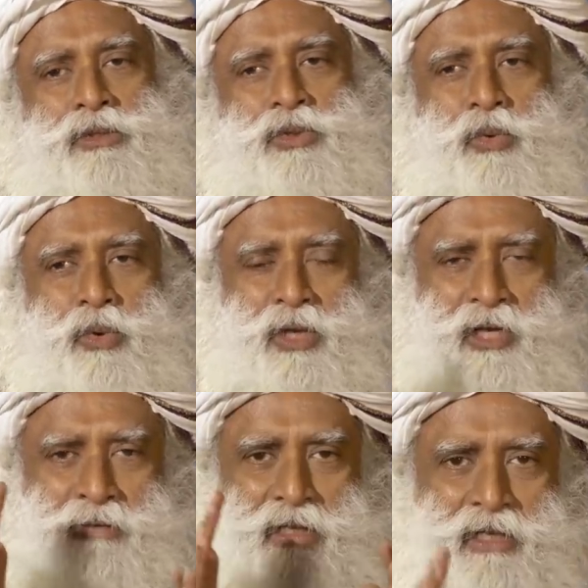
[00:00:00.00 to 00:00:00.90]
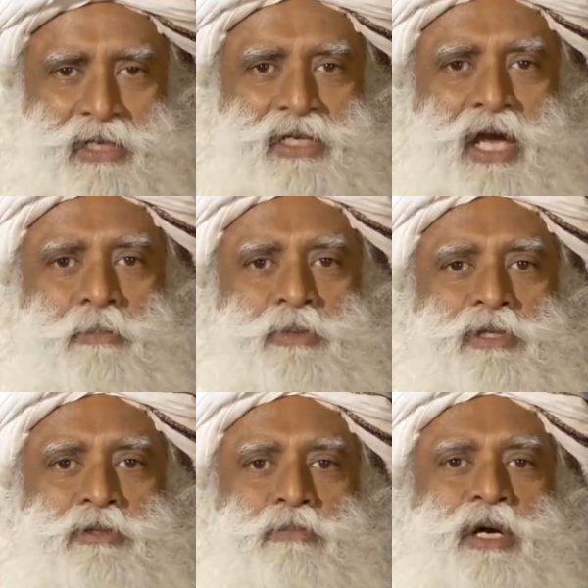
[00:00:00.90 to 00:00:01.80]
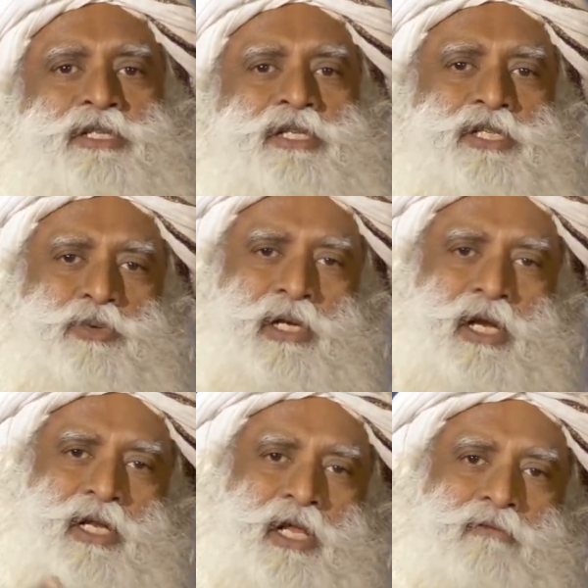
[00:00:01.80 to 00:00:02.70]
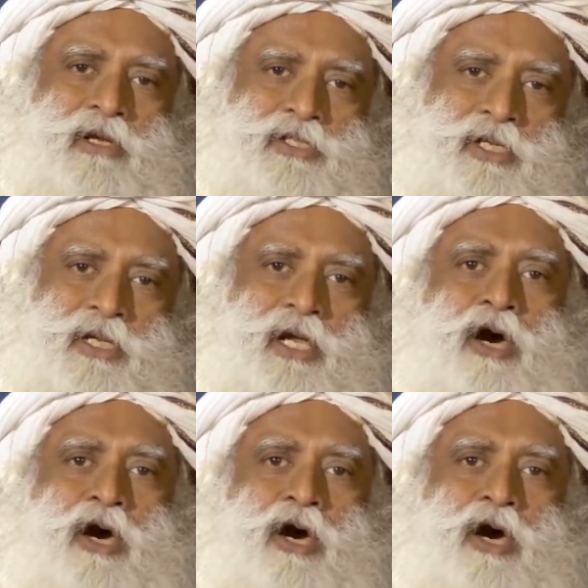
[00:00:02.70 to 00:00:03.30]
So only when this happens, budgets will get invested,